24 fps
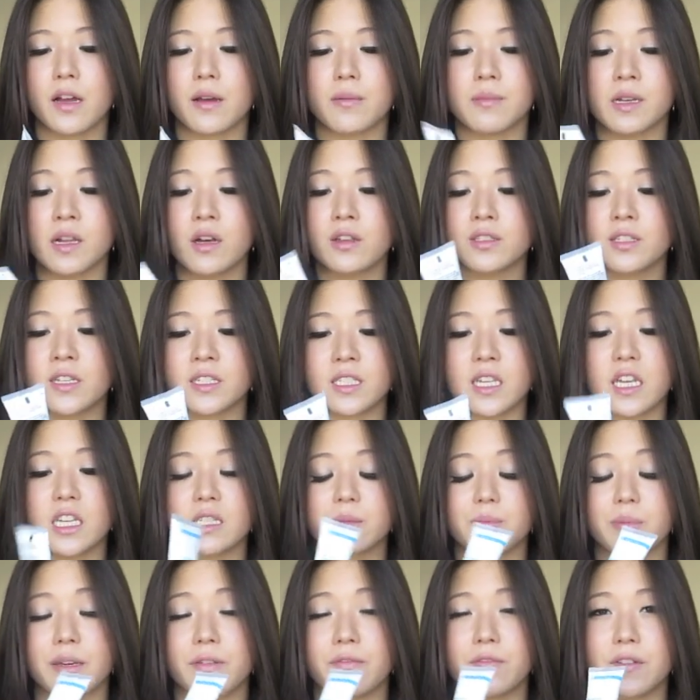It also has
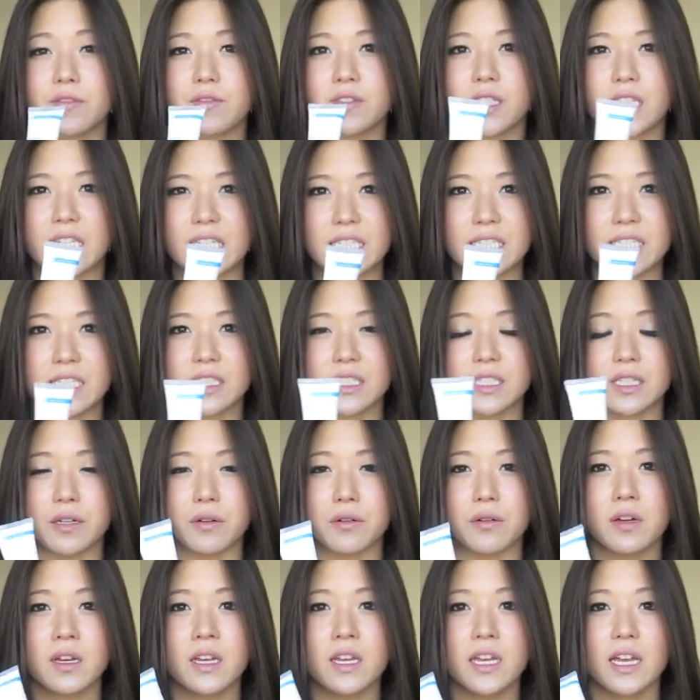SPF 15,
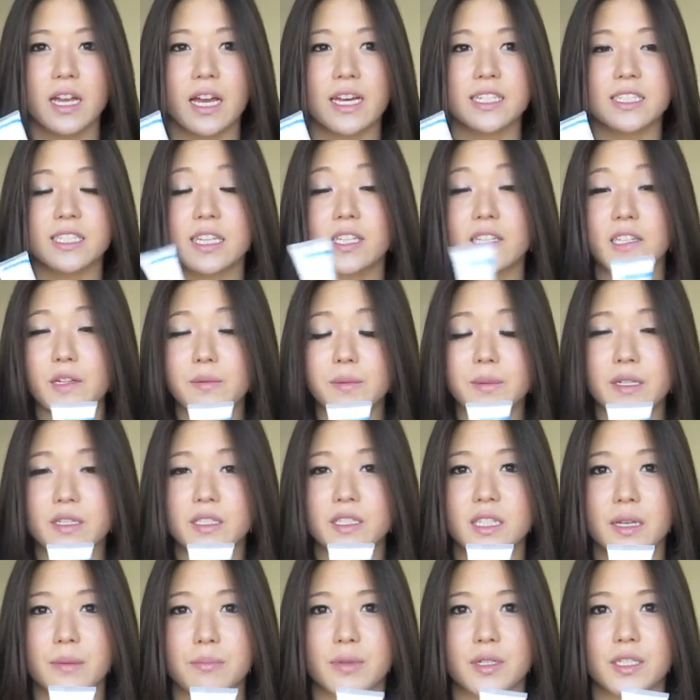so has a little bit of
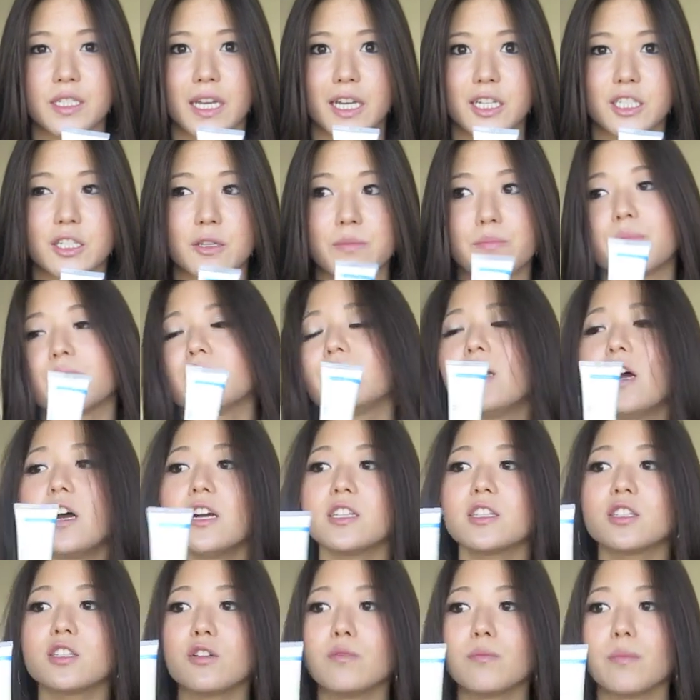sun protection, but
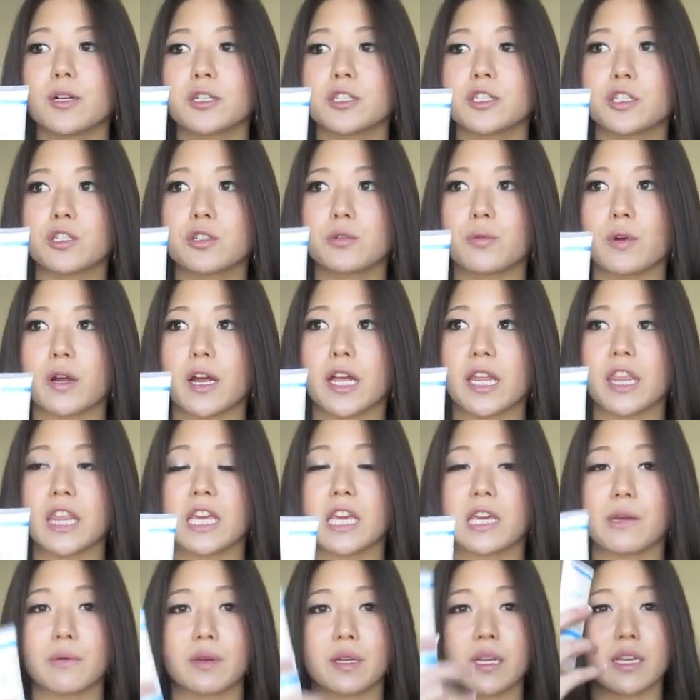not so much to where I
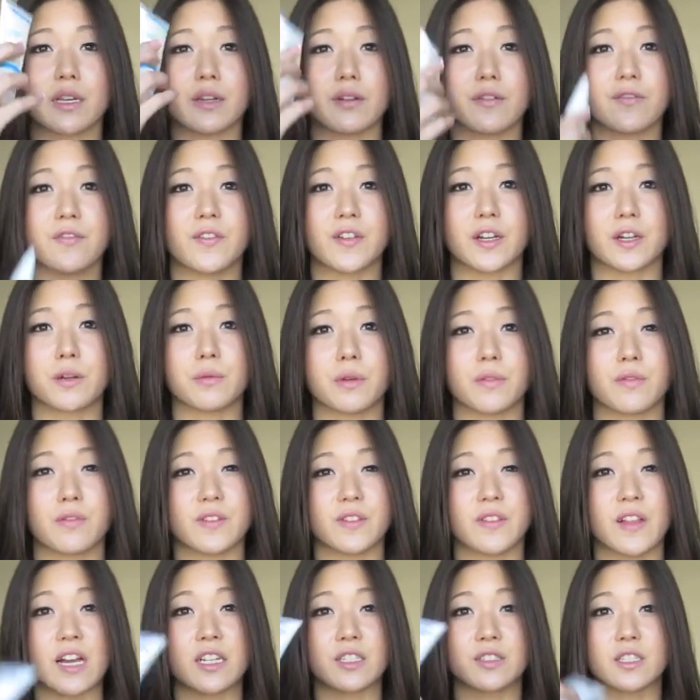think it would interfere with
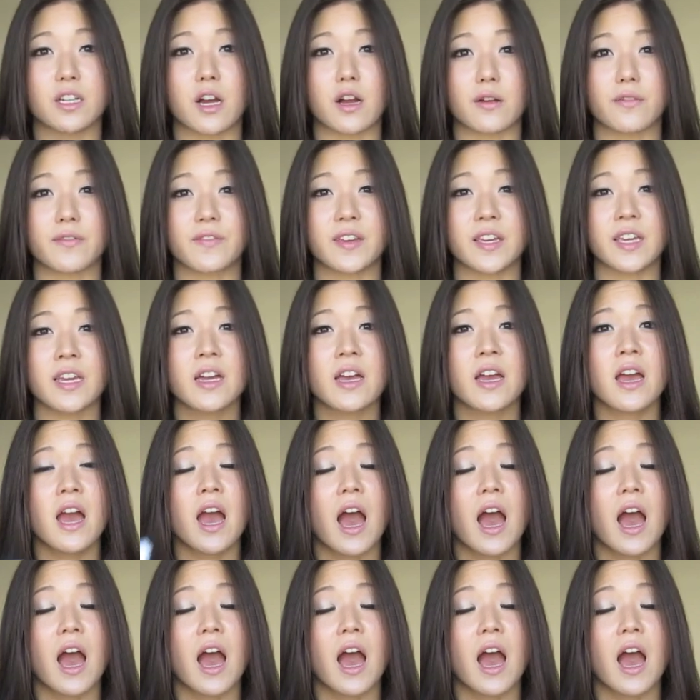flash photography.